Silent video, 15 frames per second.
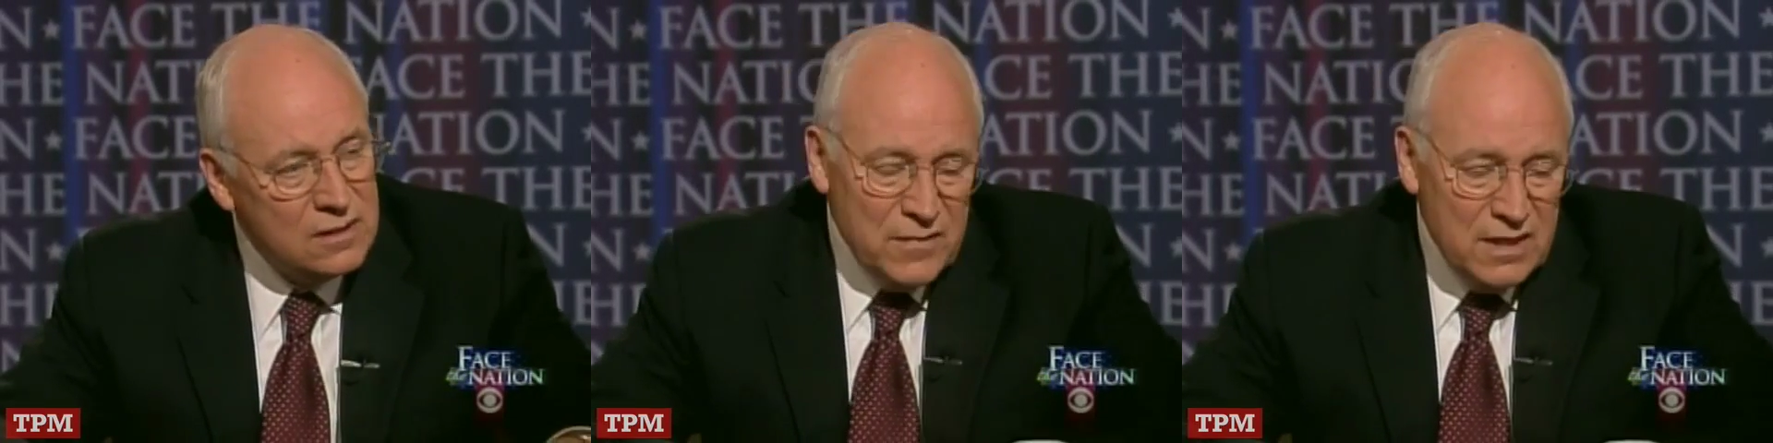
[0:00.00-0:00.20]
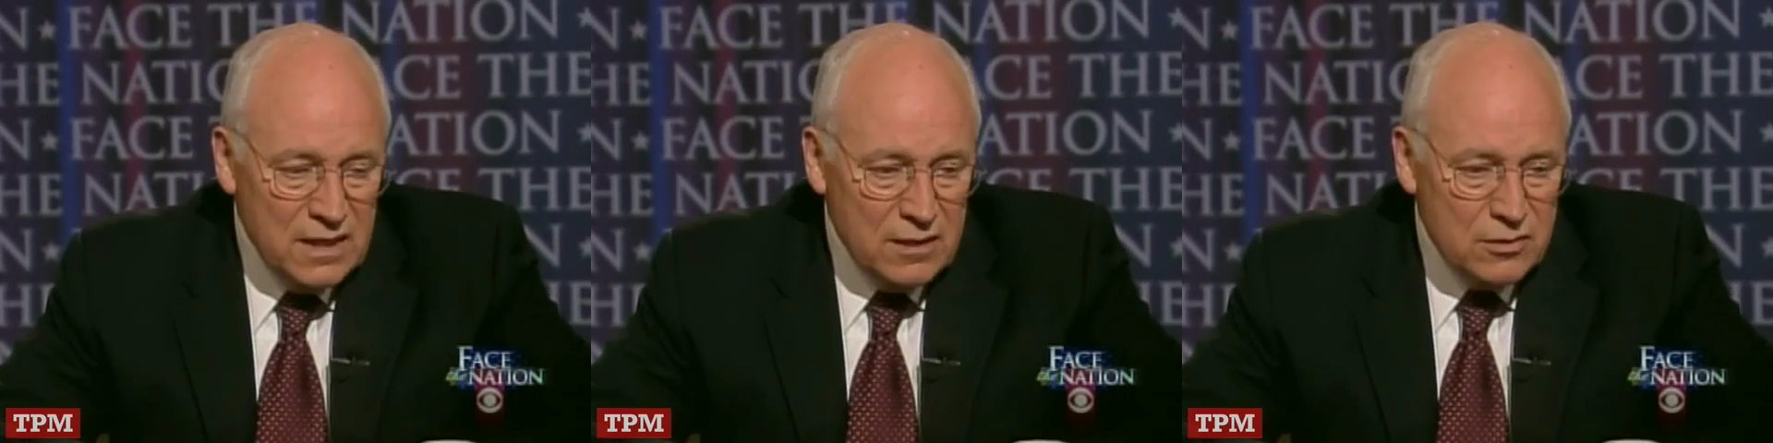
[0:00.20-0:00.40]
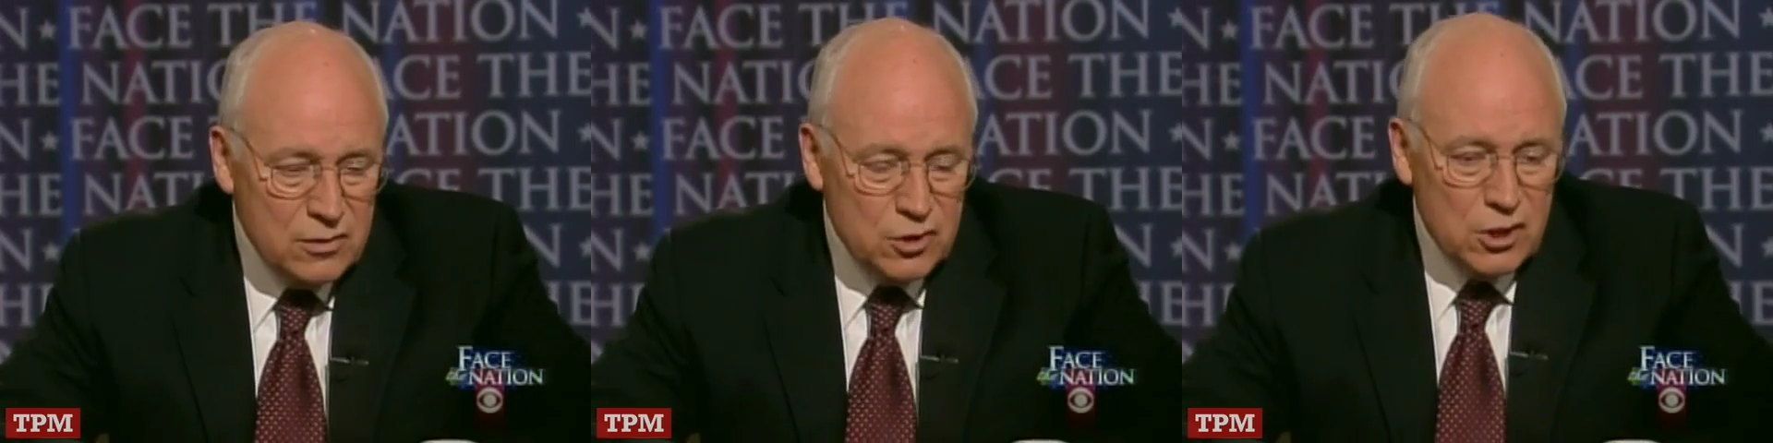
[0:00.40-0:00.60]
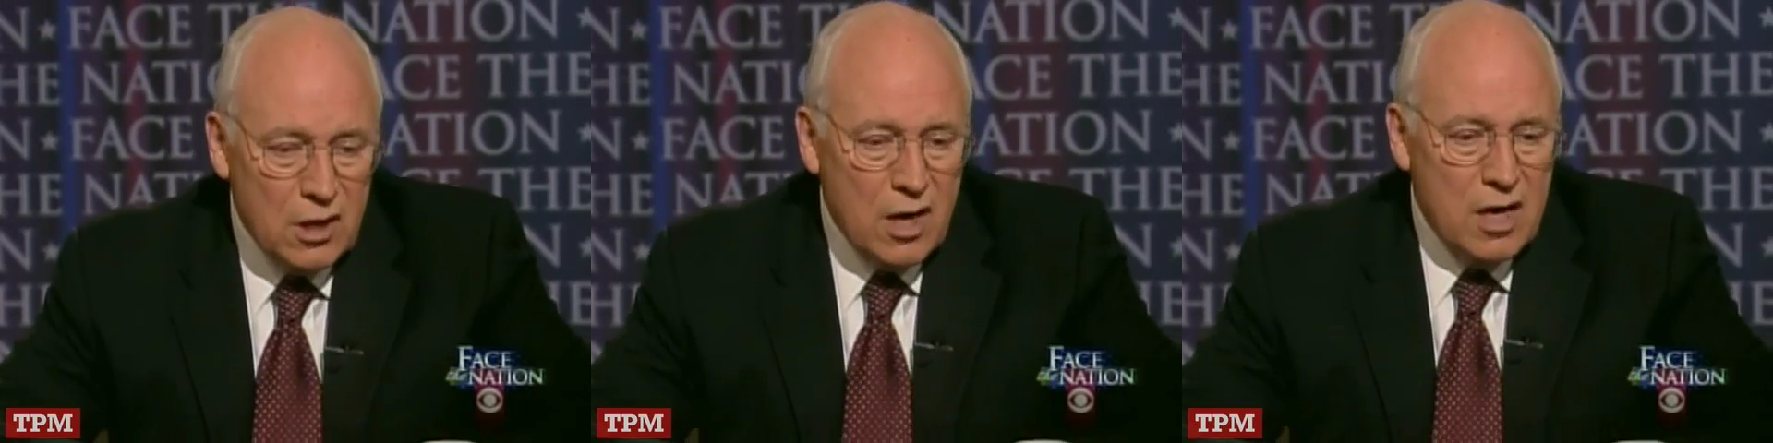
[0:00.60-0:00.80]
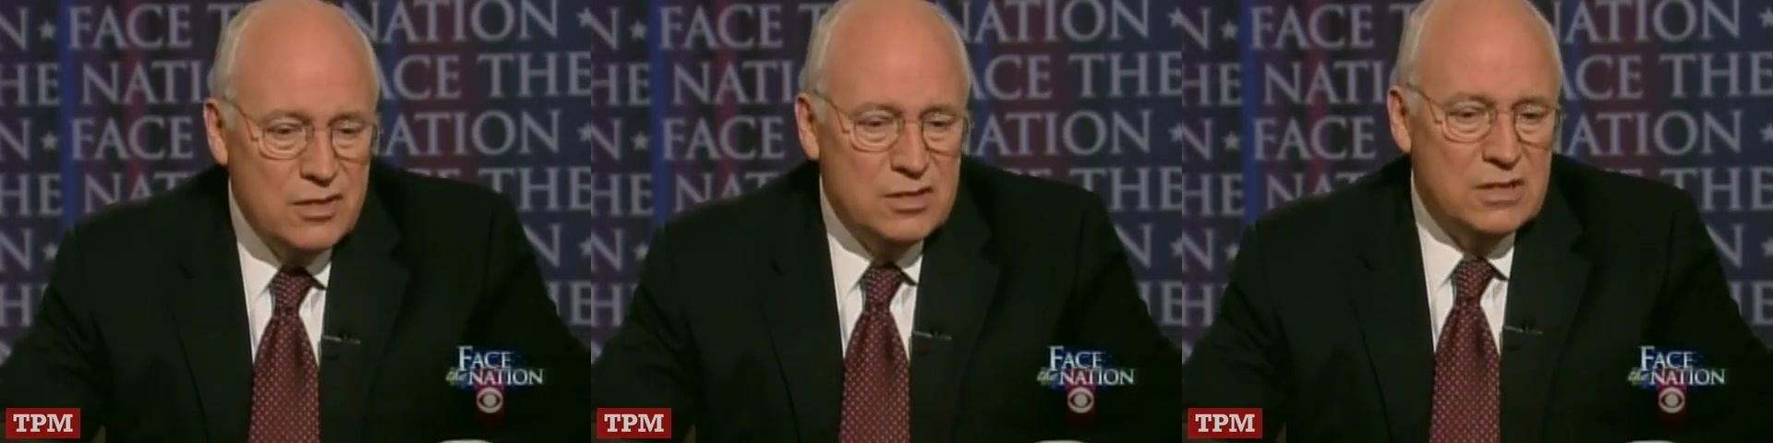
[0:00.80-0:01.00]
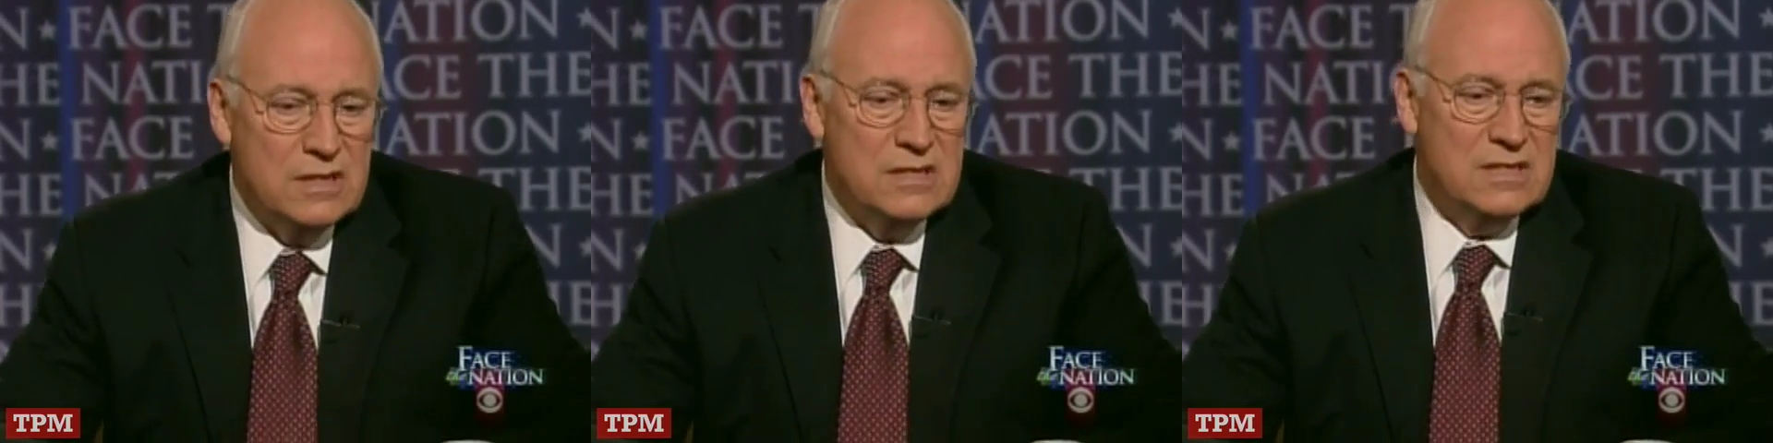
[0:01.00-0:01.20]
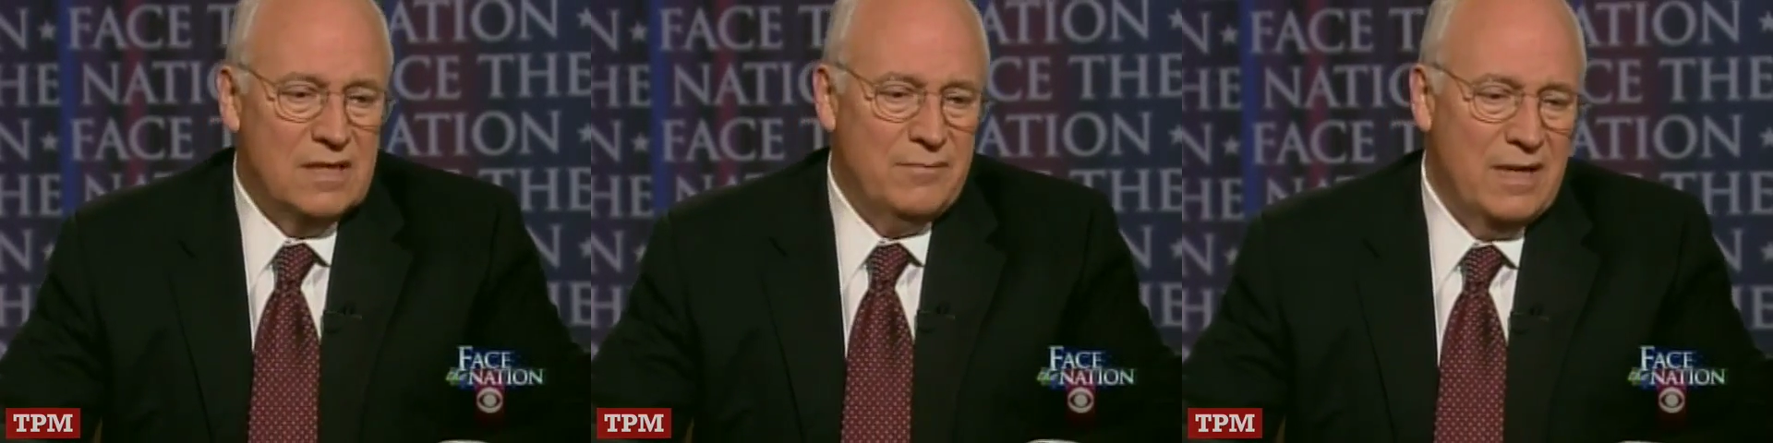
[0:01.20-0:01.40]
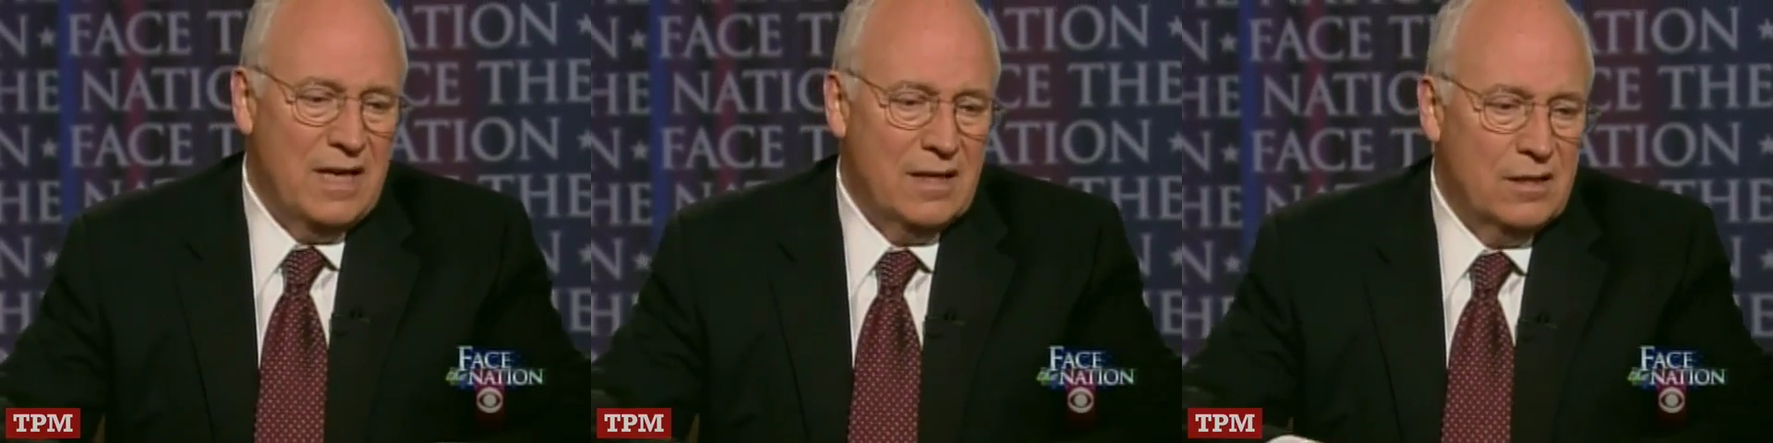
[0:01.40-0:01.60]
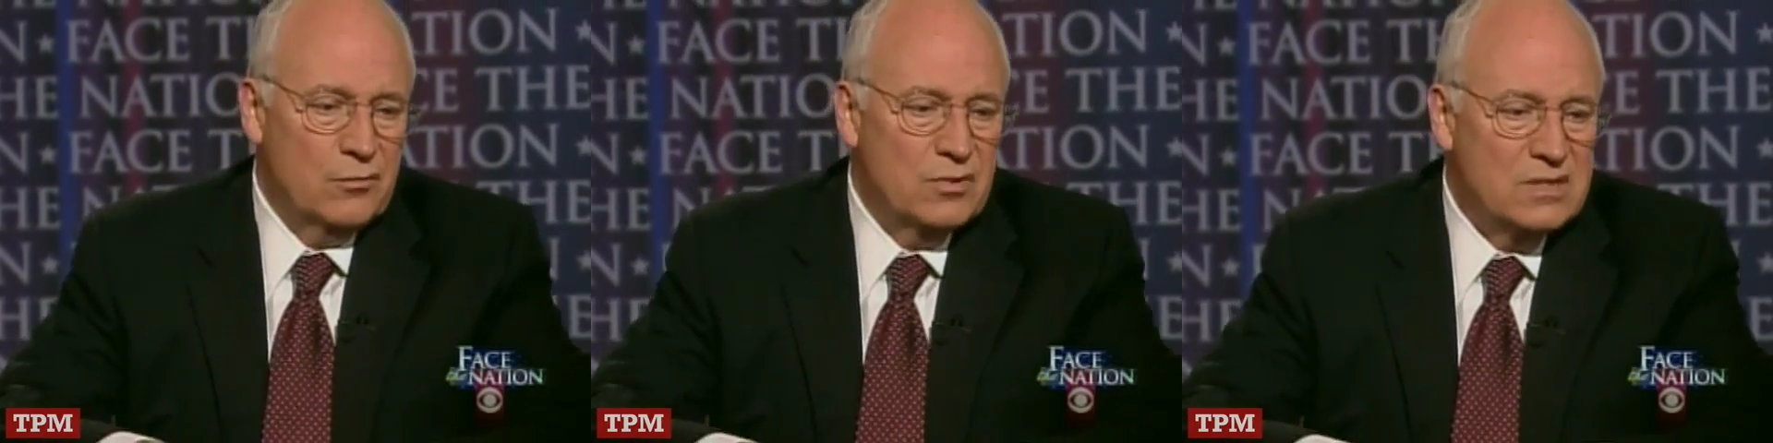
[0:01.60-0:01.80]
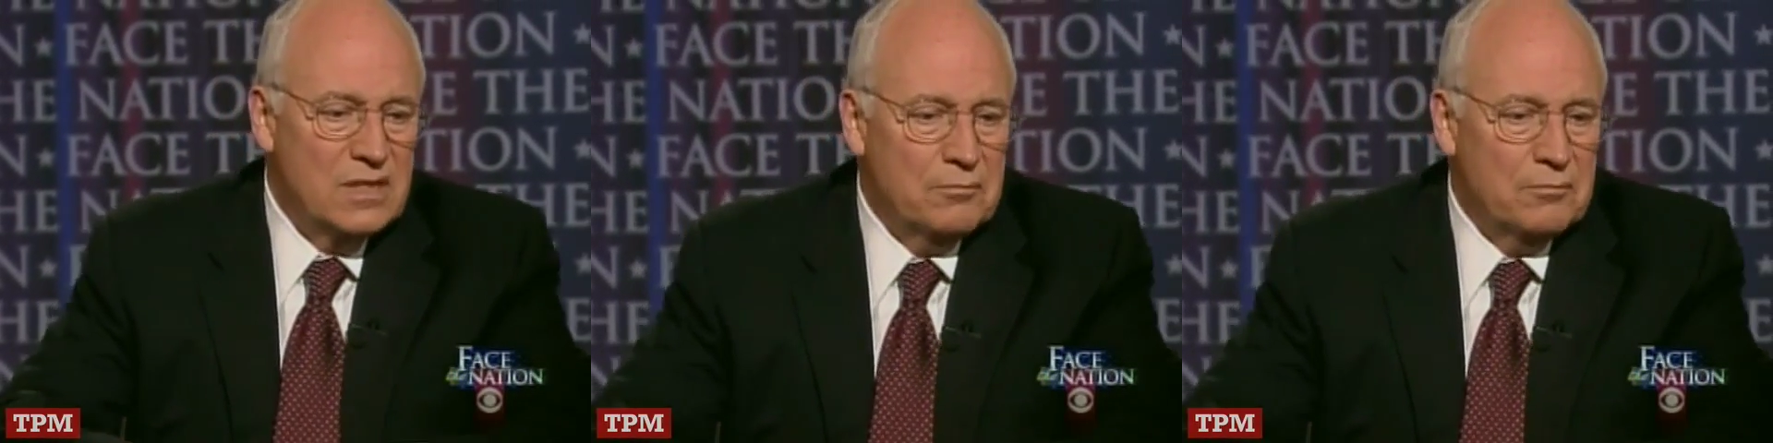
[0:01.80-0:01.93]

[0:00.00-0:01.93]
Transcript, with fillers: The charge that somehow there was